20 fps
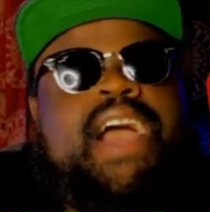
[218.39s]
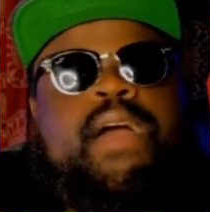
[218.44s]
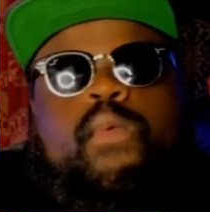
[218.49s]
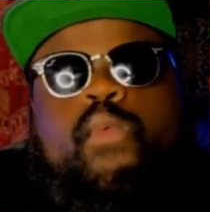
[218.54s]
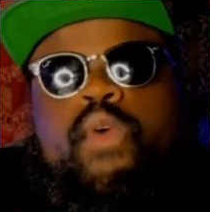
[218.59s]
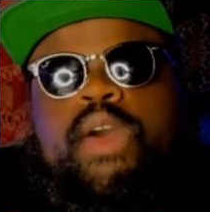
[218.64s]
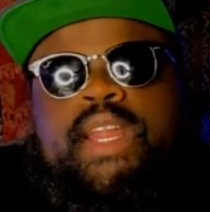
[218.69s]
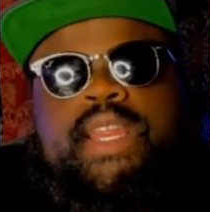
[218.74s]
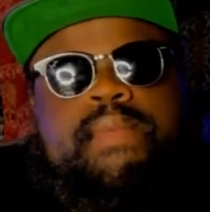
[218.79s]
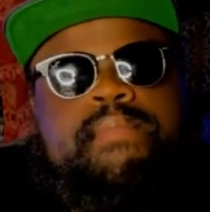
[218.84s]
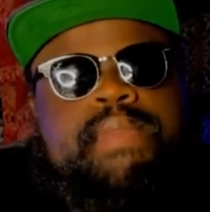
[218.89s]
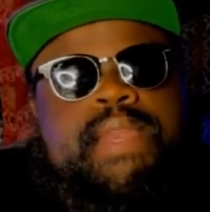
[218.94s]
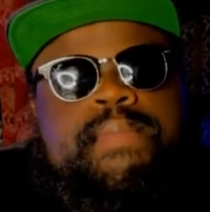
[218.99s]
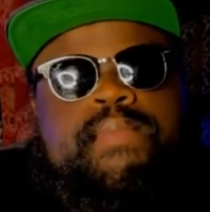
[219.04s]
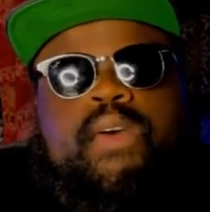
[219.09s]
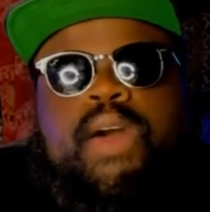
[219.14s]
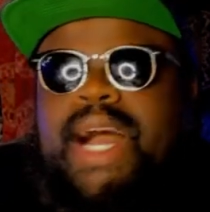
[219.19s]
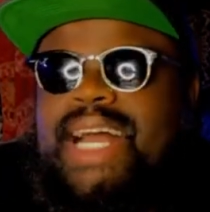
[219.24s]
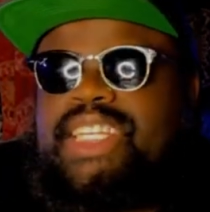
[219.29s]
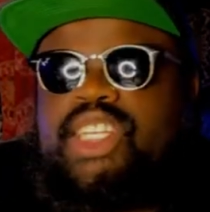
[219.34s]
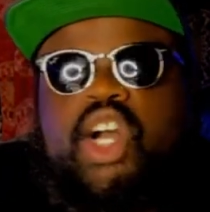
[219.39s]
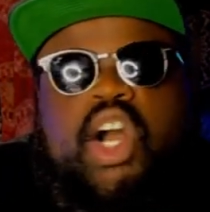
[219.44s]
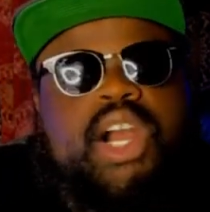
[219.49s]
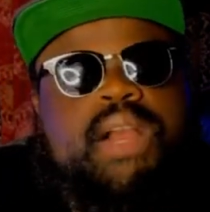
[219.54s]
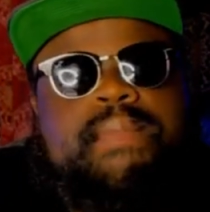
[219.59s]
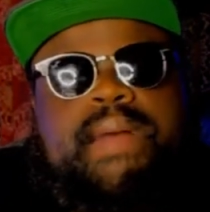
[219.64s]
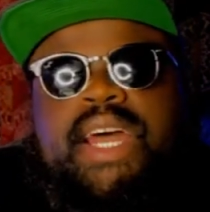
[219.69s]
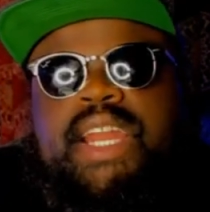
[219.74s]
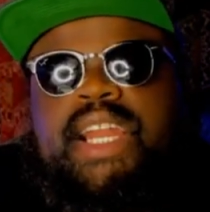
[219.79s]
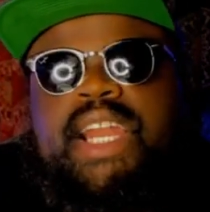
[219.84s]
One of the people I talk
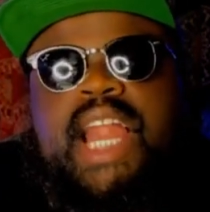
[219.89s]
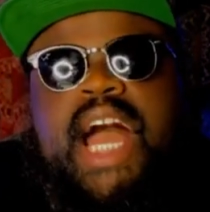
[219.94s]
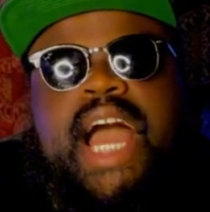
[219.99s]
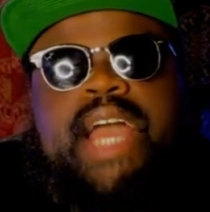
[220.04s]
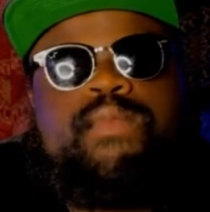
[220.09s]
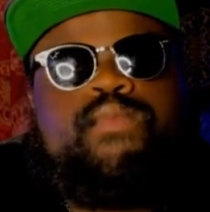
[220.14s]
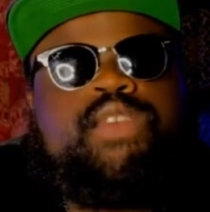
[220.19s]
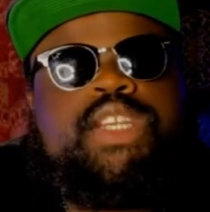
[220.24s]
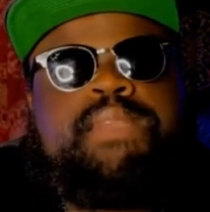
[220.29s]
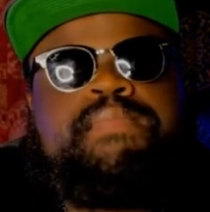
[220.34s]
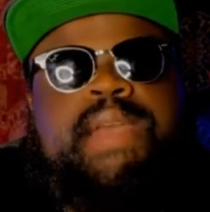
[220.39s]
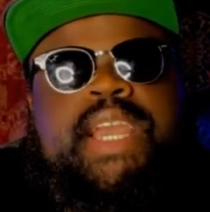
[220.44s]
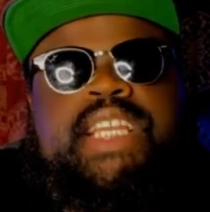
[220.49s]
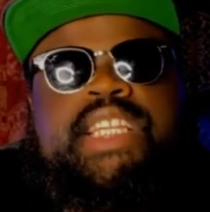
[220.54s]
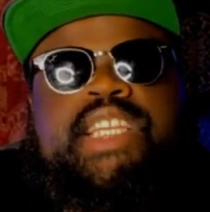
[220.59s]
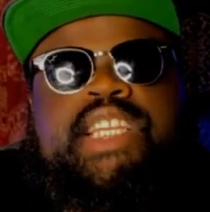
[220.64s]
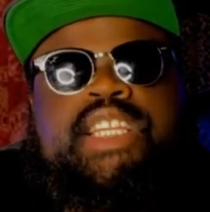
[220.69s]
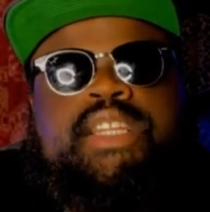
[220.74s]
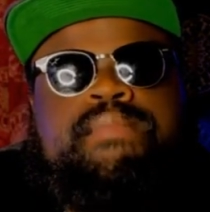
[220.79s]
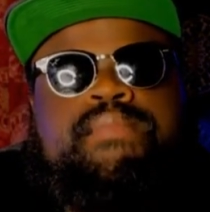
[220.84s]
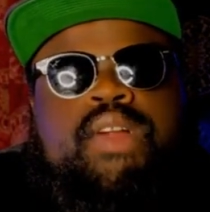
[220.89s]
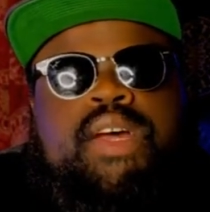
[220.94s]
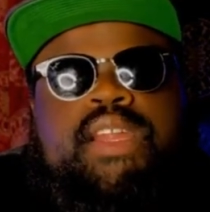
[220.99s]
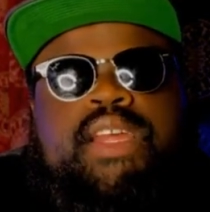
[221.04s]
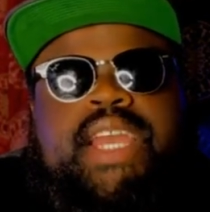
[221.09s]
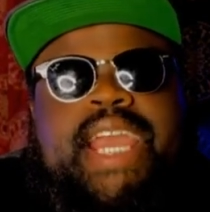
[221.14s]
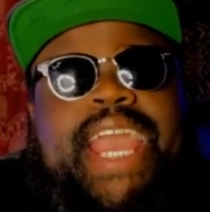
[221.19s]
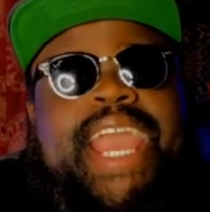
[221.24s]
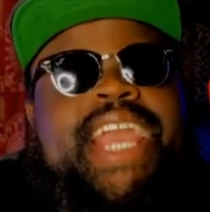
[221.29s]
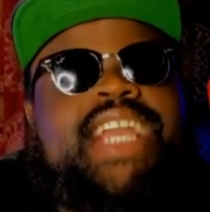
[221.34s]
about a lot, and respect to the
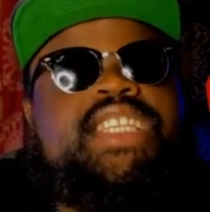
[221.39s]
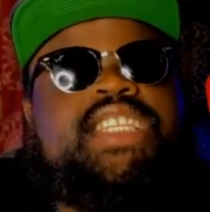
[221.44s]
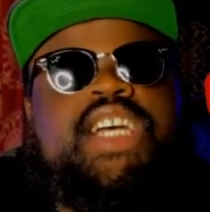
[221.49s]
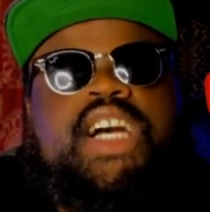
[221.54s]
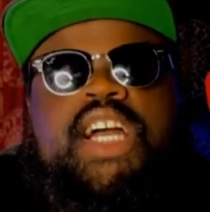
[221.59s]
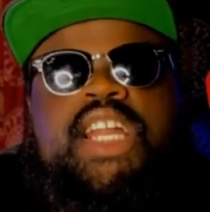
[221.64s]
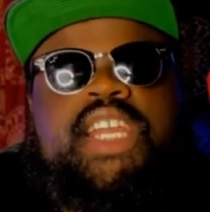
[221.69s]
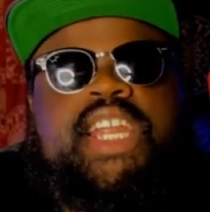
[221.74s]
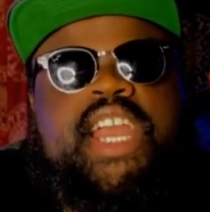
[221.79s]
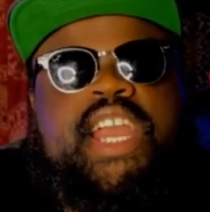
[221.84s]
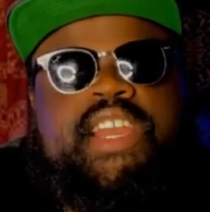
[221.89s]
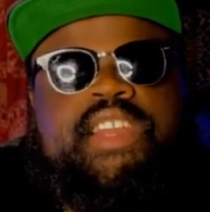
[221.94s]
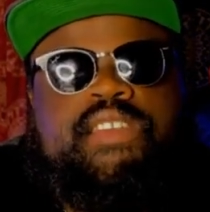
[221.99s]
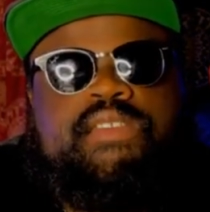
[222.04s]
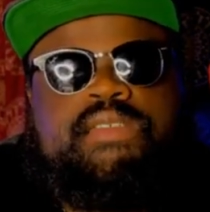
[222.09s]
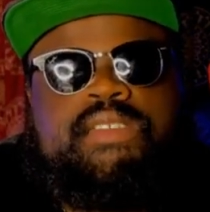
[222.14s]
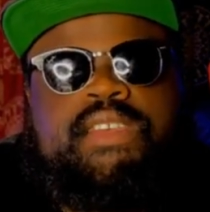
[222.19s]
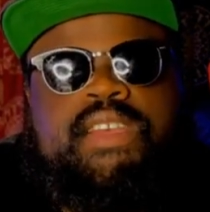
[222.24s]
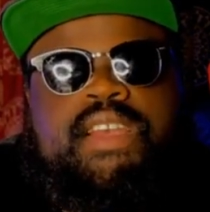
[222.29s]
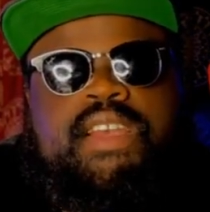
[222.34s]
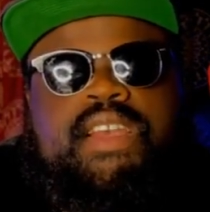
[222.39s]
brother, Anton Daniels.